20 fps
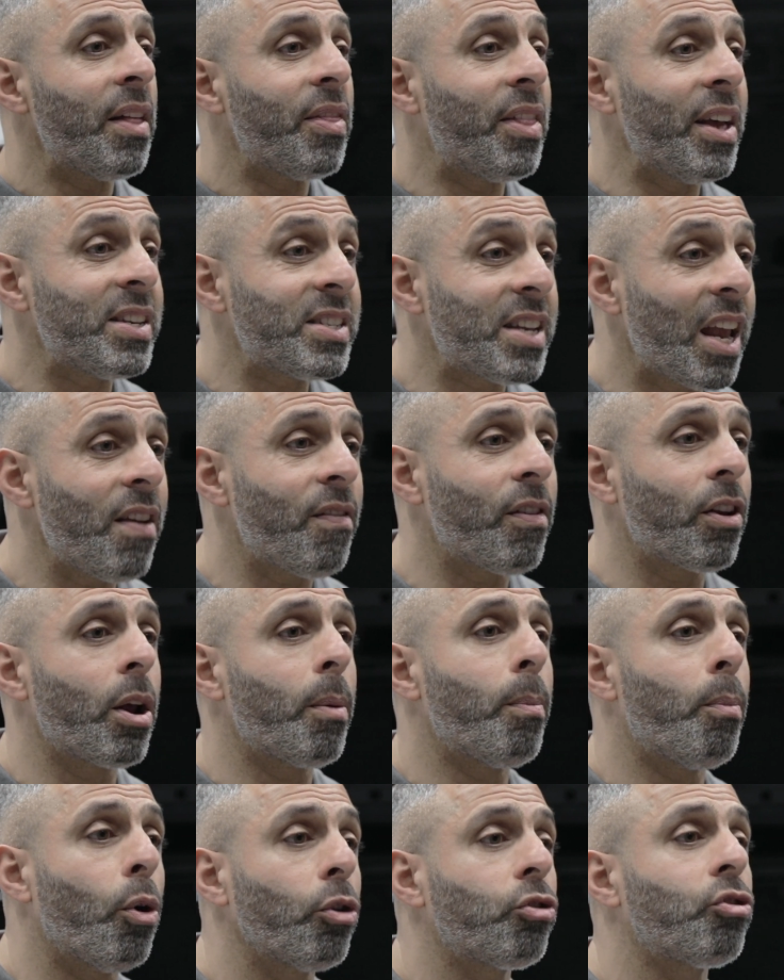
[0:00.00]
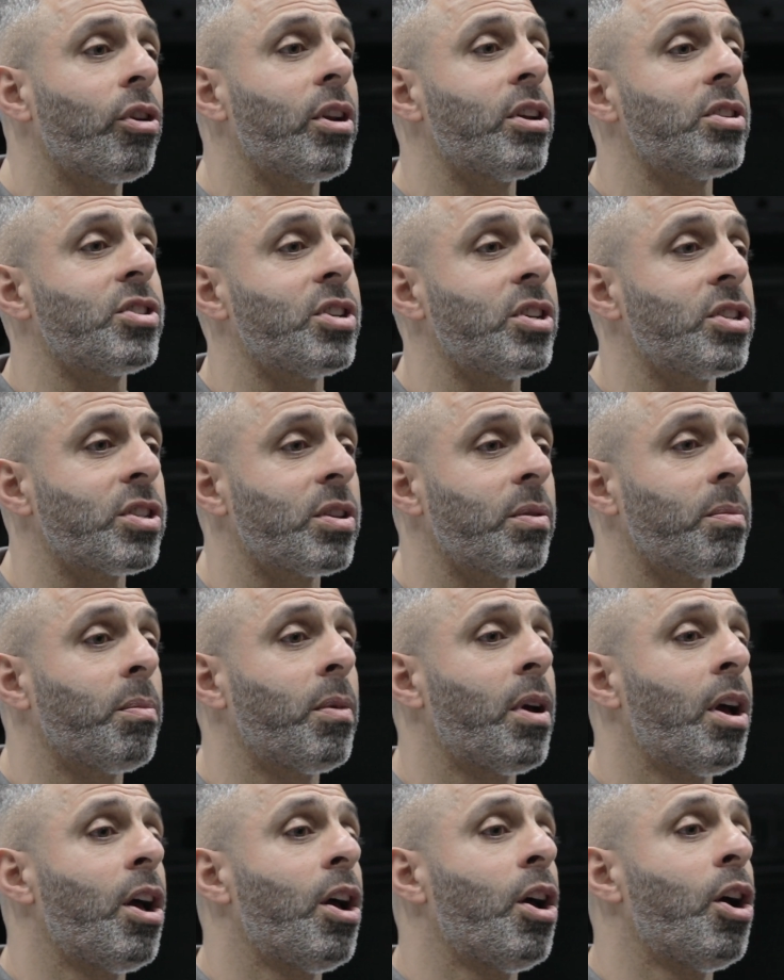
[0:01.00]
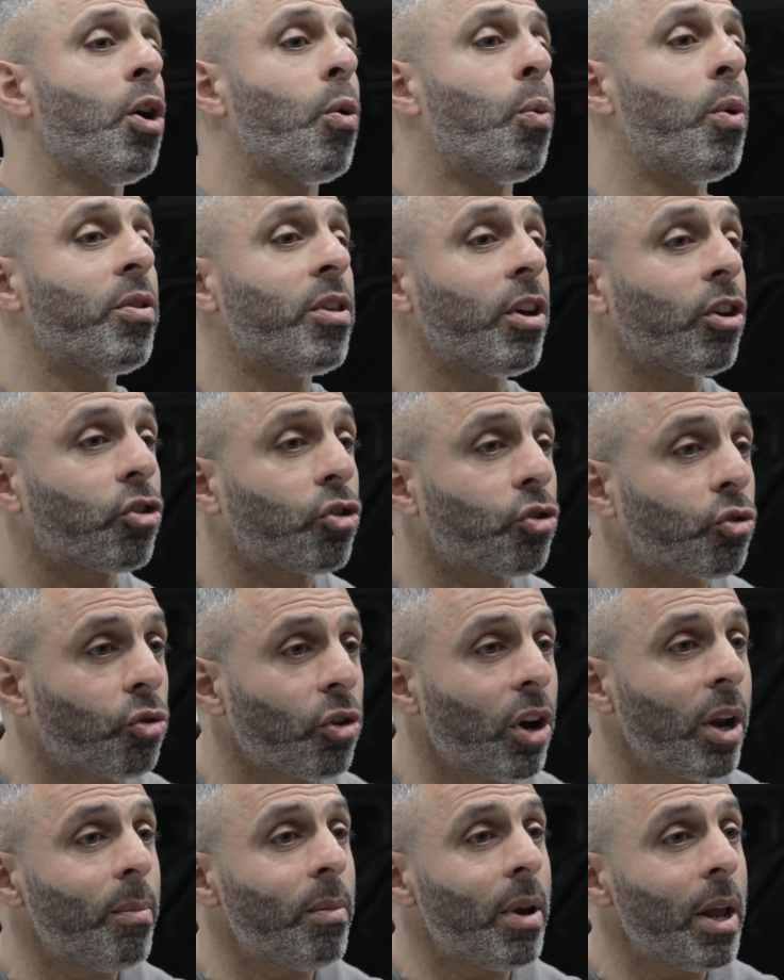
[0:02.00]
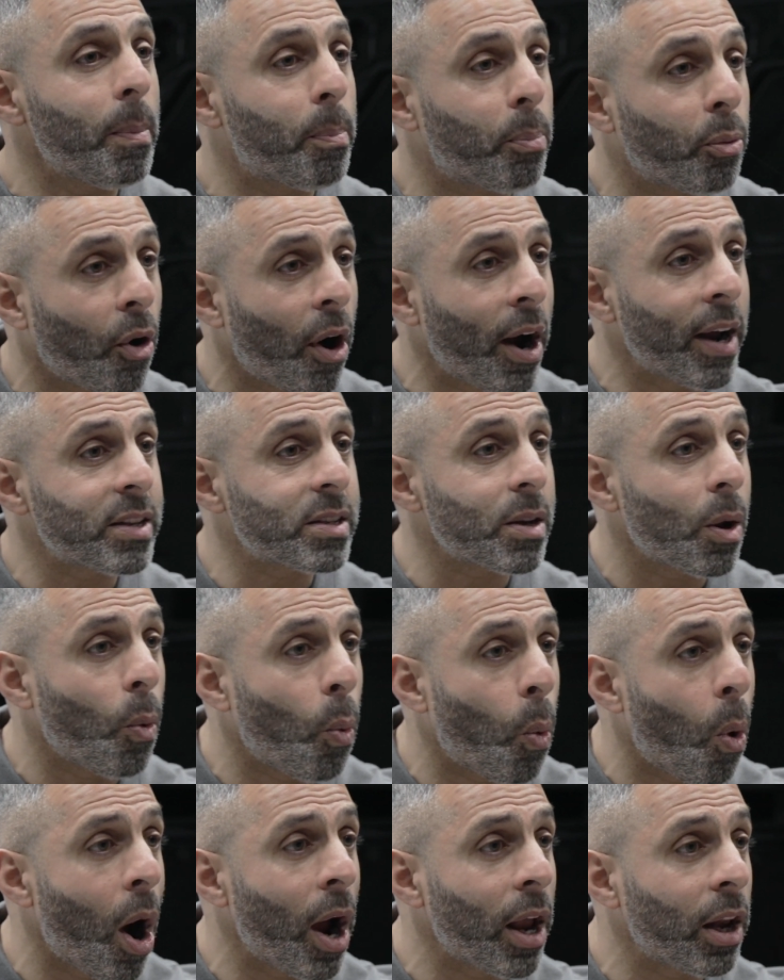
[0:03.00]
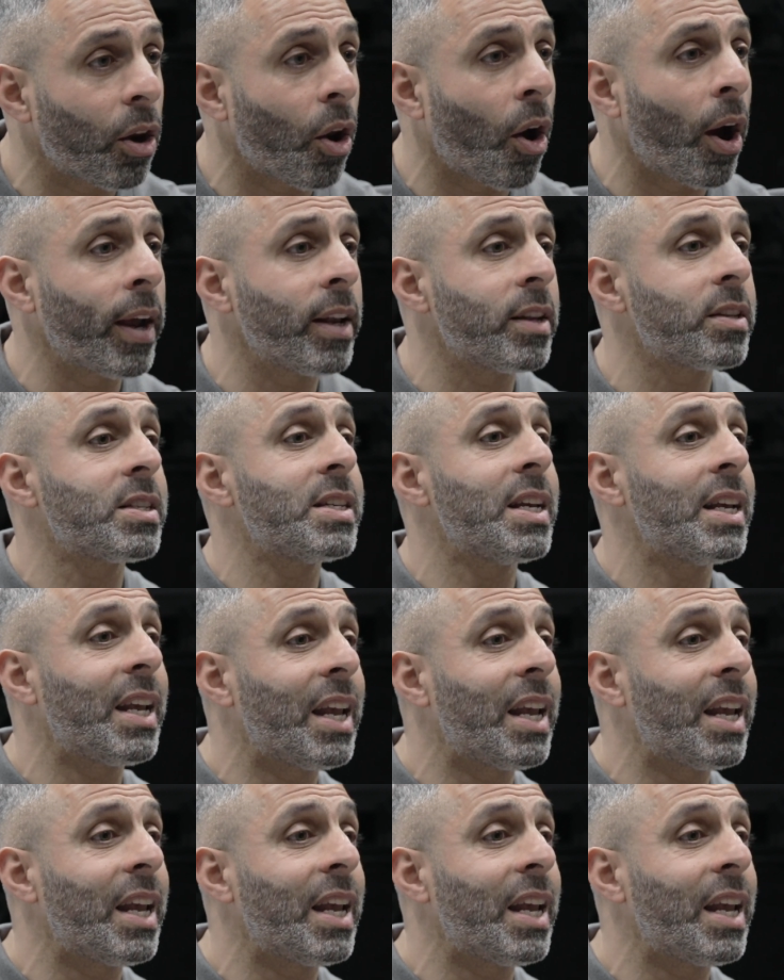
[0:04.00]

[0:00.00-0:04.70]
There's even a modular system with extremely bright white light to